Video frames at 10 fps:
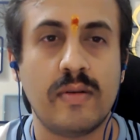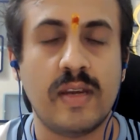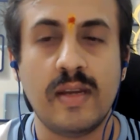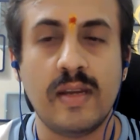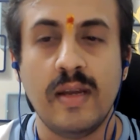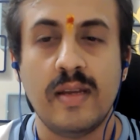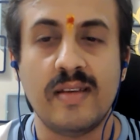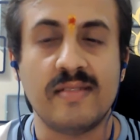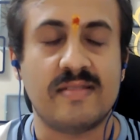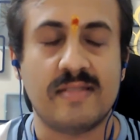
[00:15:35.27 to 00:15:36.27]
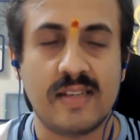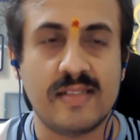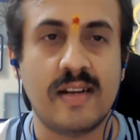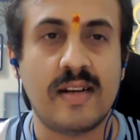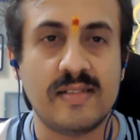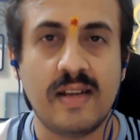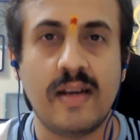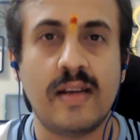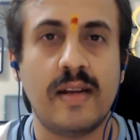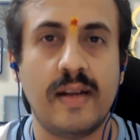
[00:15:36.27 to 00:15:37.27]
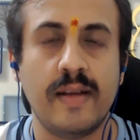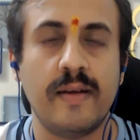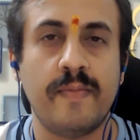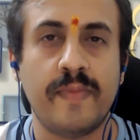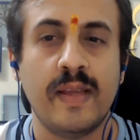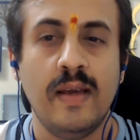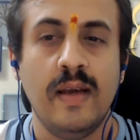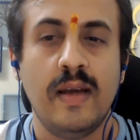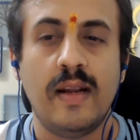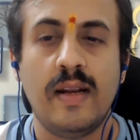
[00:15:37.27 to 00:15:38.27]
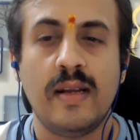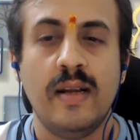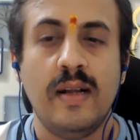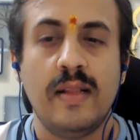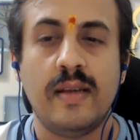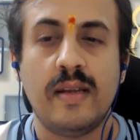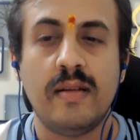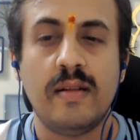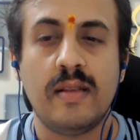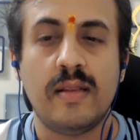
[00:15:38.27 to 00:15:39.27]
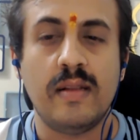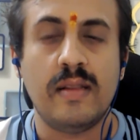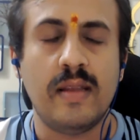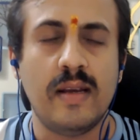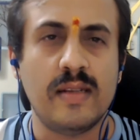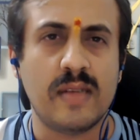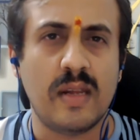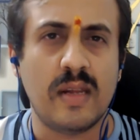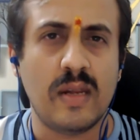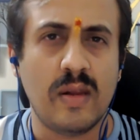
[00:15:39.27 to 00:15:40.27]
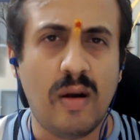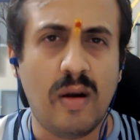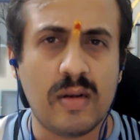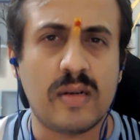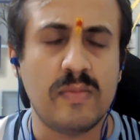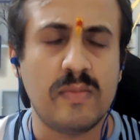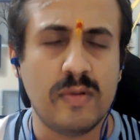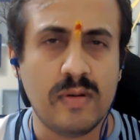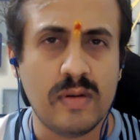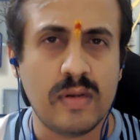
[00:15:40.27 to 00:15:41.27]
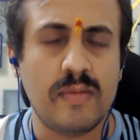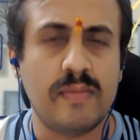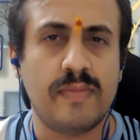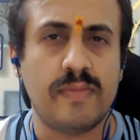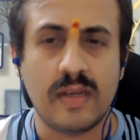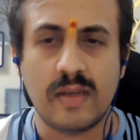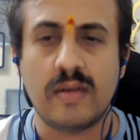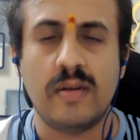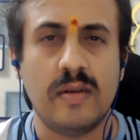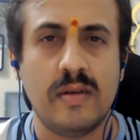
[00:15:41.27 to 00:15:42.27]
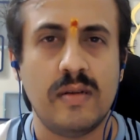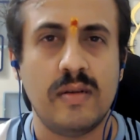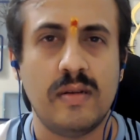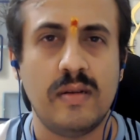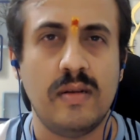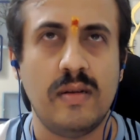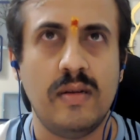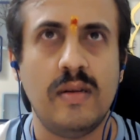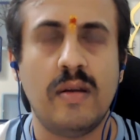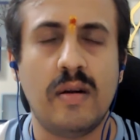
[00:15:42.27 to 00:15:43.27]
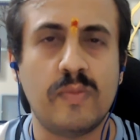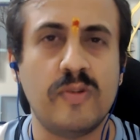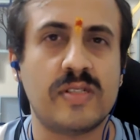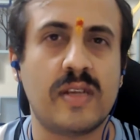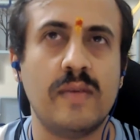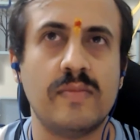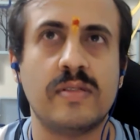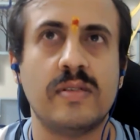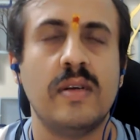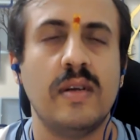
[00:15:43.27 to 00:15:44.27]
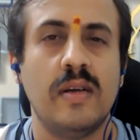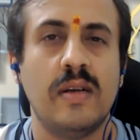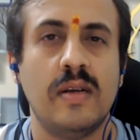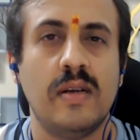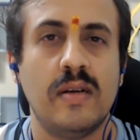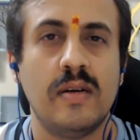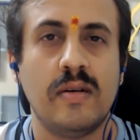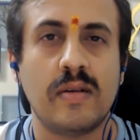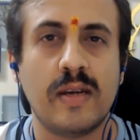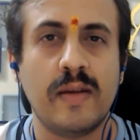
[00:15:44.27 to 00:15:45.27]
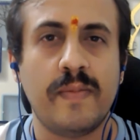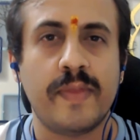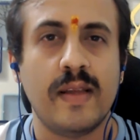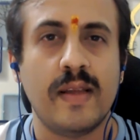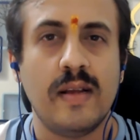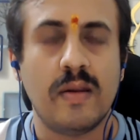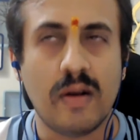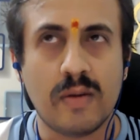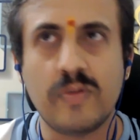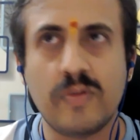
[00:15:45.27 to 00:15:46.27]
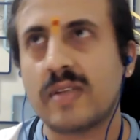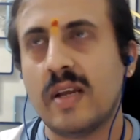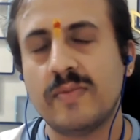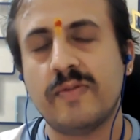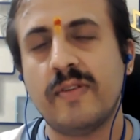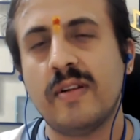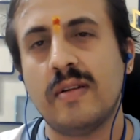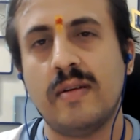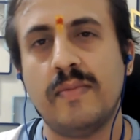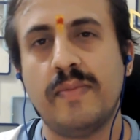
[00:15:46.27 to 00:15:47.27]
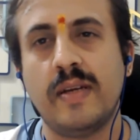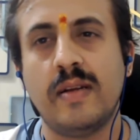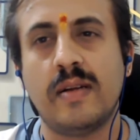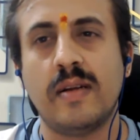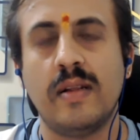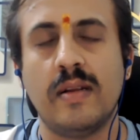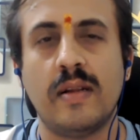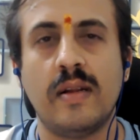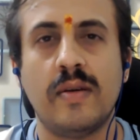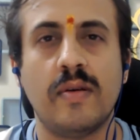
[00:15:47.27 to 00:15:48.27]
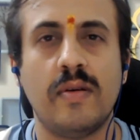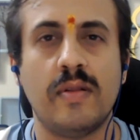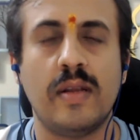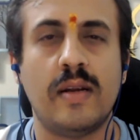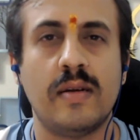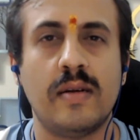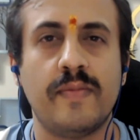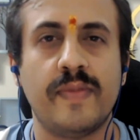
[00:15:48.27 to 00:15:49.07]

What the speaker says: Okay, yes, exactly, Sahara India, right? There is a lot more thing, a lot more scams. Okay, lot more scams will be telling you on that.